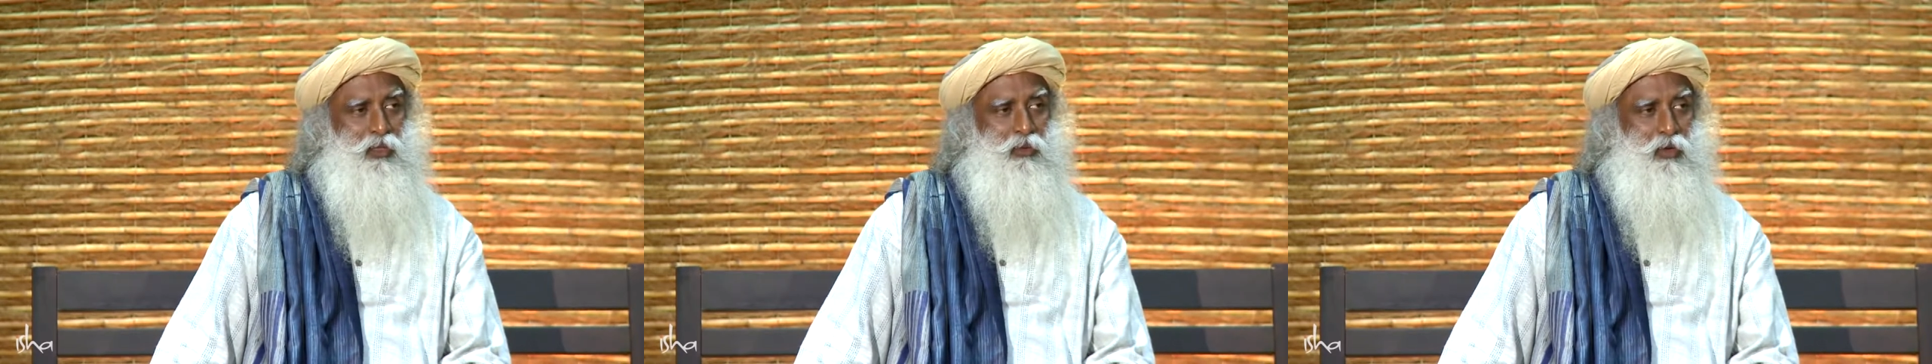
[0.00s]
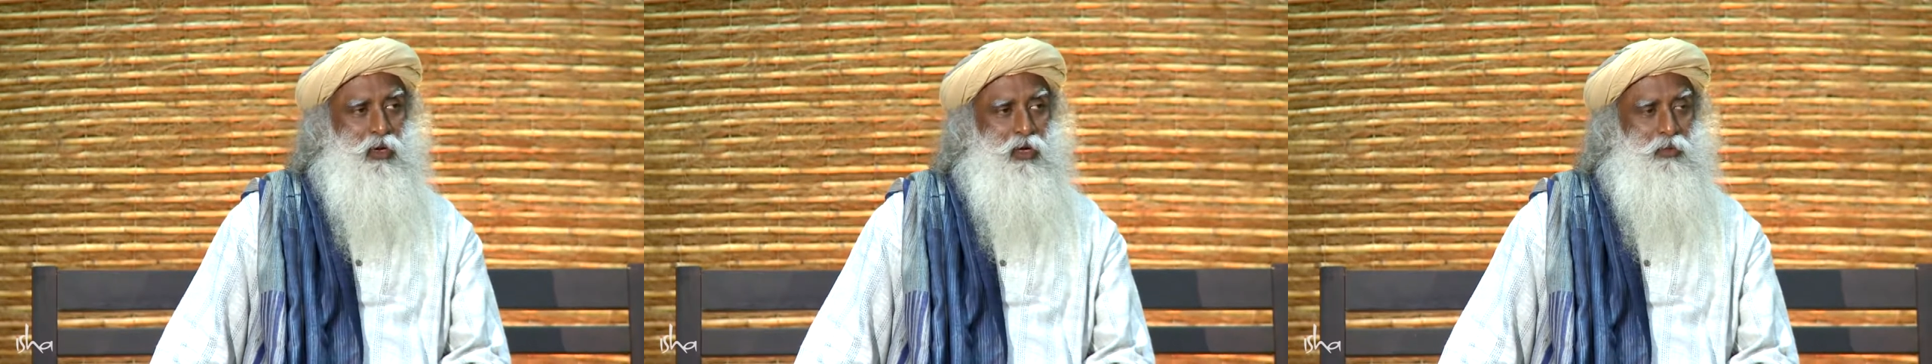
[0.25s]

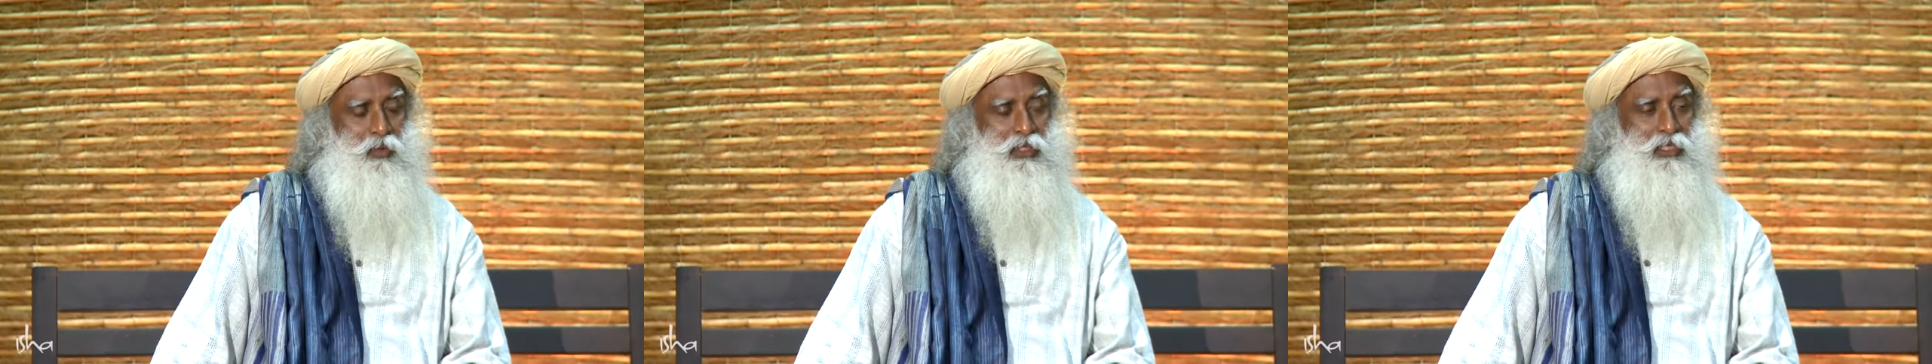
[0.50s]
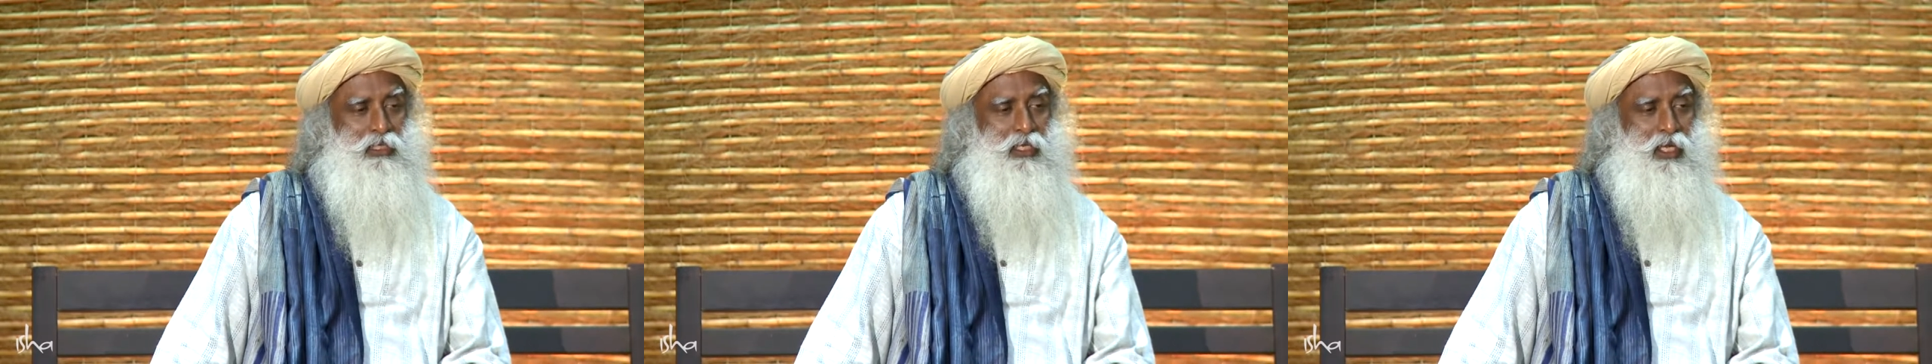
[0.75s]
you are
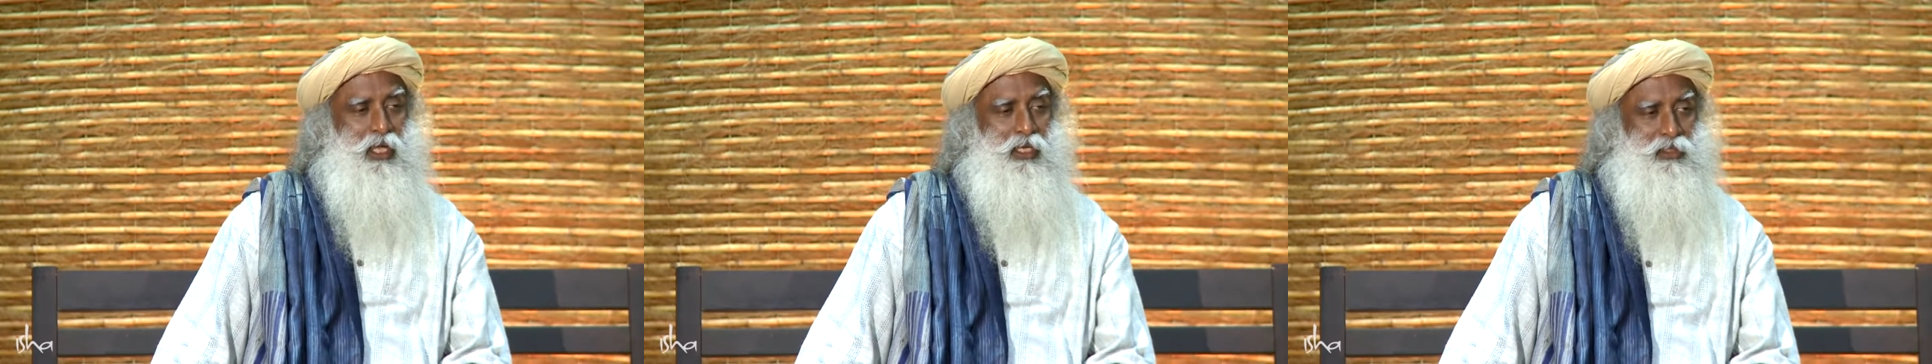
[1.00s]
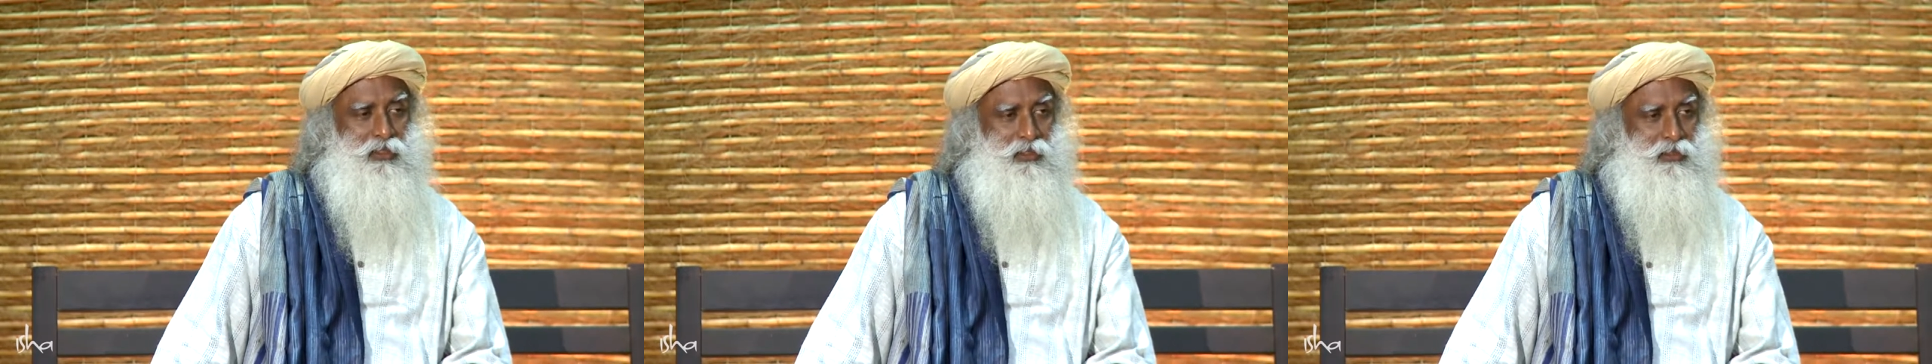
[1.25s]
within
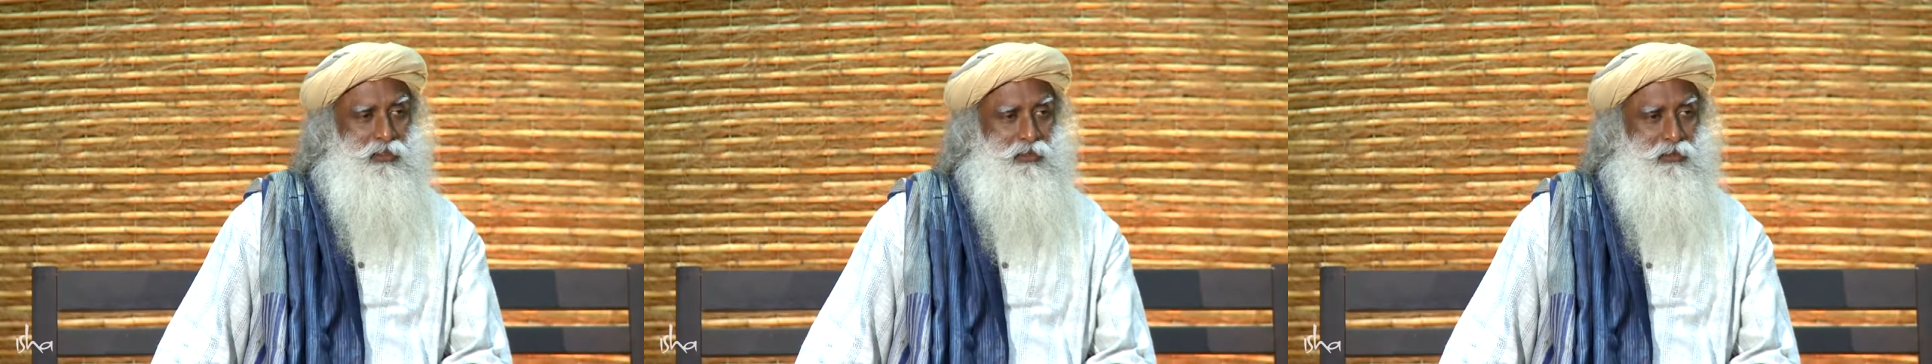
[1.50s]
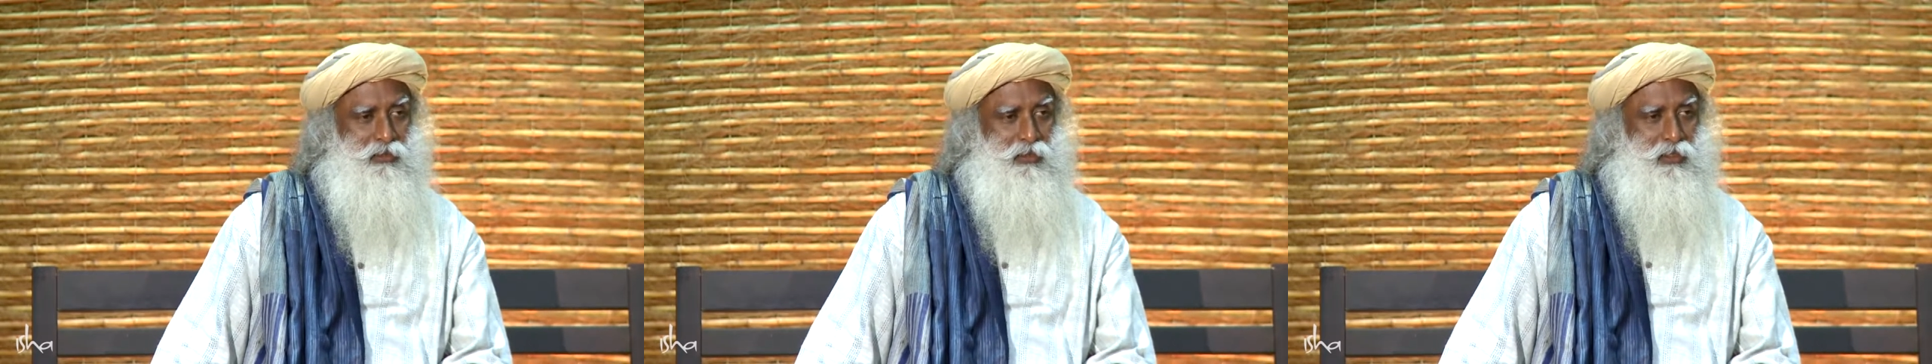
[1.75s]

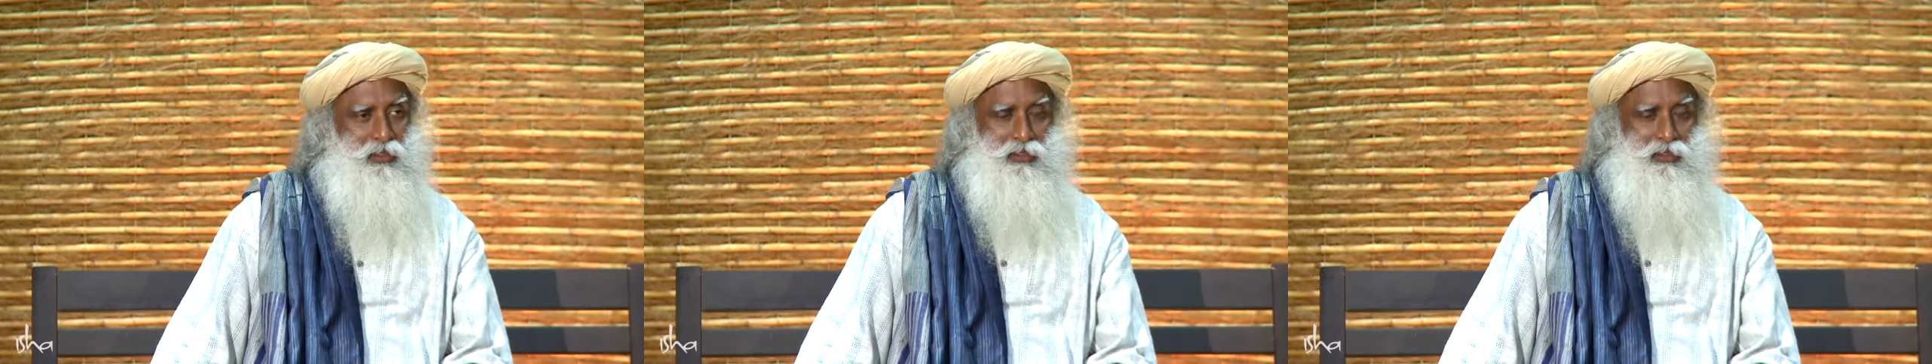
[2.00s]
days.